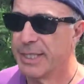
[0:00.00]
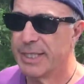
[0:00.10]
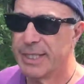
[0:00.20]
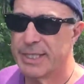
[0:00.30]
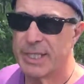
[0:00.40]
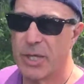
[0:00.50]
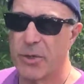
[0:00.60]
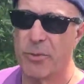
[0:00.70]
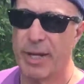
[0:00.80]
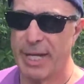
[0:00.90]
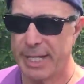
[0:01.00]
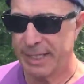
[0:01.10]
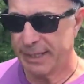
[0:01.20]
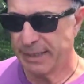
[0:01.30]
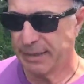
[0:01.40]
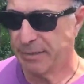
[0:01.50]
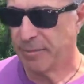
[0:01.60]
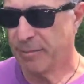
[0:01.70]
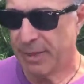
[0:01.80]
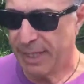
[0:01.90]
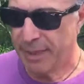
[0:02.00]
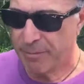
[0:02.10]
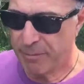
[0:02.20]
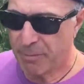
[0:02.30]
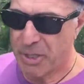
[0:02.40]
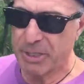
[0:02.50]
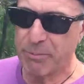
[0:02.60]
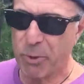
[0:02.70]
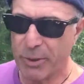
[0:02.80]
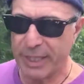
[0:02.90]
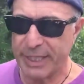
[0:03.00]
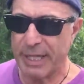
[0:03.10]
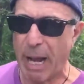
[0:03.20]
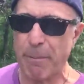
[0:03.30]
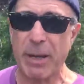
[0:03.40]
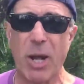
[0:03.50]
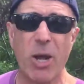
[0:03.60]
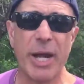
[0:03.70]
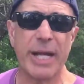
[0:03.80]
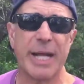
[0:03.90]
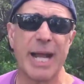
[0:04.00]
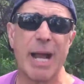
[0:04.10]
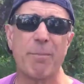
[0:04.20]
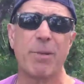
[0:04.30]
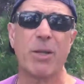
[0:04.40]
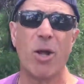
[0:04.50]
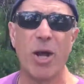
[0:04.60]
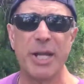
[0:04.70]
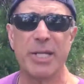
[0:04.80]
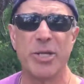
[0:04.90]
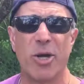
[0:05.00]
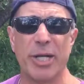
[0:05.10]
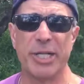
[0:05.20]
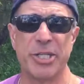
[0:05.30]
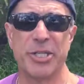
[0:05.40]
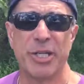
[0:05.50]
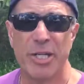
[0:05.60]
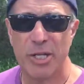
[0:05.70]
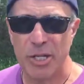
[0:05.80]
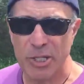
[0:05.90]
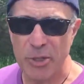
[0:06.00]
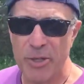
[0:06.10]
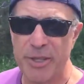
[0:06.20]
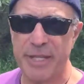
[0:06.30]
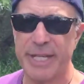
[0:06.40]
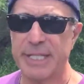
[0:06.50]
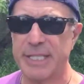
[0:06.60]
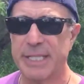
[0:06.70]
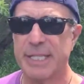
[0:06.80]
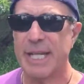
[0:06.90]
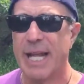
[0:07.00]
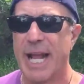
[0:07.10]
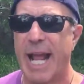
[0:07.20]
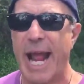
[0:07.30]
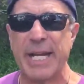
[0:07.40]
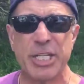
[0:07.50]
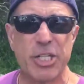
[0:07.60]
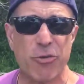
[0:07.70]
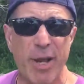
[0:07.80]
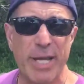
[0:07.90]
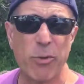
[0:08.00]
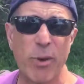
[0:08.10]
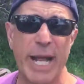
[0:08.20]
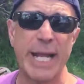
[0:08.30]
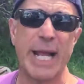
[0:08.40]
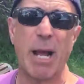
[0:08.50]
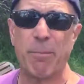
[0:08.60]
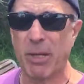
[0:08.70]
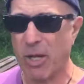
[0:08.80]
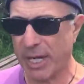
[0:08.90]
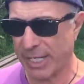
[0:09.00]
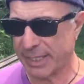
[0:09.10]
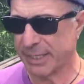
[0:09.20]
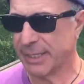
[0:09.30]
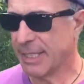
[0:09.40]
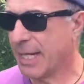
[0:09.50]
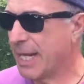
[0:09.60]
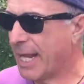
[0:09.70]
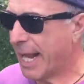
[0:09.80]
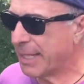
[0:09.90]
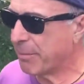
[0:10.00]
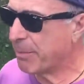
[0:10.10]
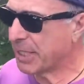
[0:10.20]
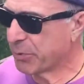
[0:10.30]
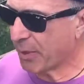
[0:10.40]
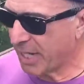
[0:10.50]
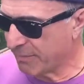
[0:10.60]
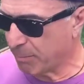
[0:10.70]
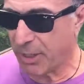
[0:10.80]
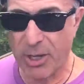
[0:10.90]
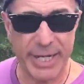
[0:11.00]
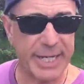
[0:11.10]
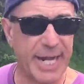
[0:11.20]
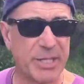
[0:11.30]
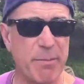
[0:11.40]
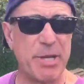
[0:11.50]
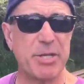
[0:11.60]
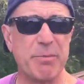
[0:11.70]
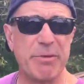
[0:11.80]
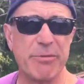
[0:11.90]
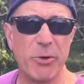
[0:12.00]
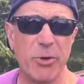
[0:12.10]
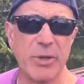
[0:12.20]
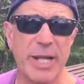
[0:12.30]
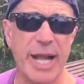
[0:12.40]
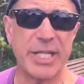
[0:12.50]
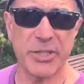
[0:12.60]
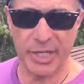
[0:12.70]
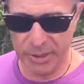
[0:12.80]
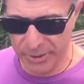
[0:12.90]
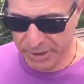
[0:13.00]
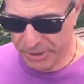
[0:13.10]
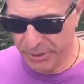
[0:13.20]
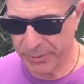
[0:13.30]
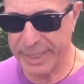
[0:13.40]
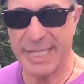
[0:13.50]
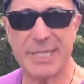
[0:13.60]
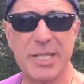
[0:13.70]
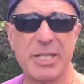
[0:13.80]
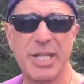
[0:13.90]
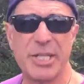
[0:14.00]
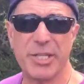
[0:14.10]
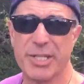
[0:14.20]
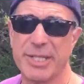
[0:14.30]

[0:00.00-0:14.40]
So most importantly, apply your knowledge, learn things and straight away apply it. And the best way of applying it, as I mentioned before, as I alluded to, is to teach it.